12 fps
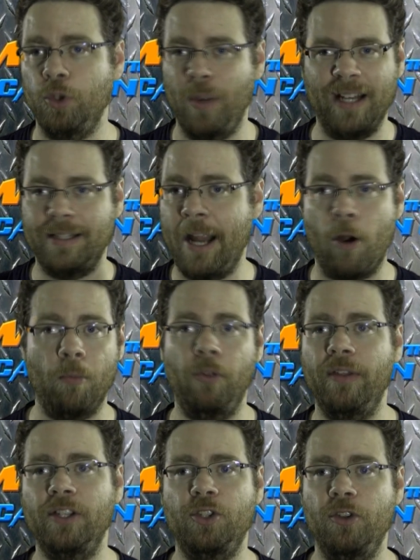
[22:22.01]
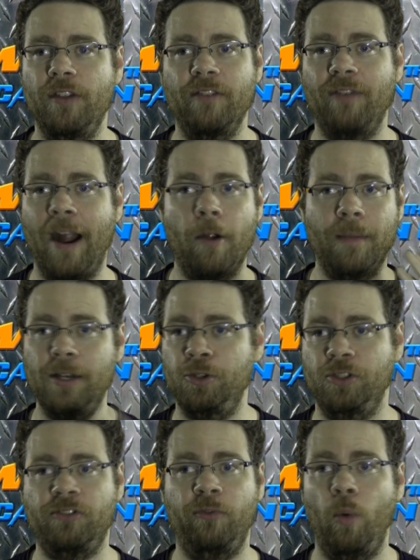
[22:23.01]
doing terrible things to the environment
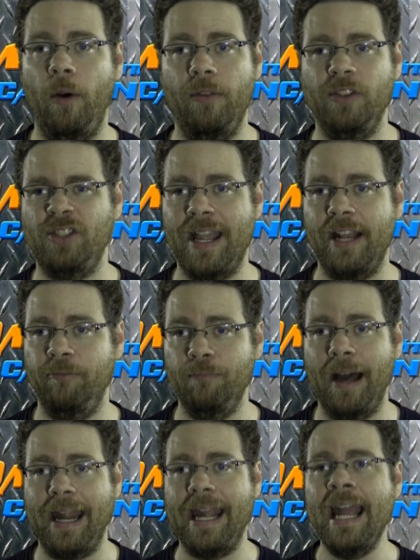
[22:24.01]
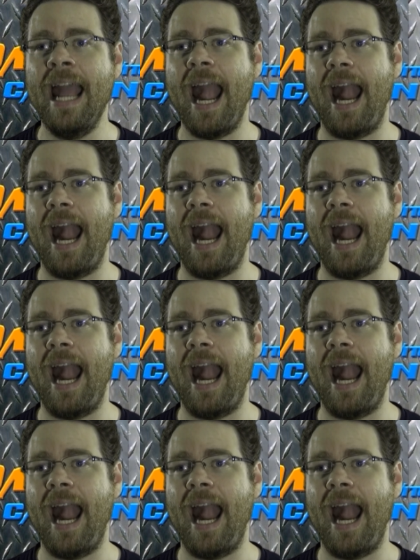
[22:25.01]
just for the sake of money,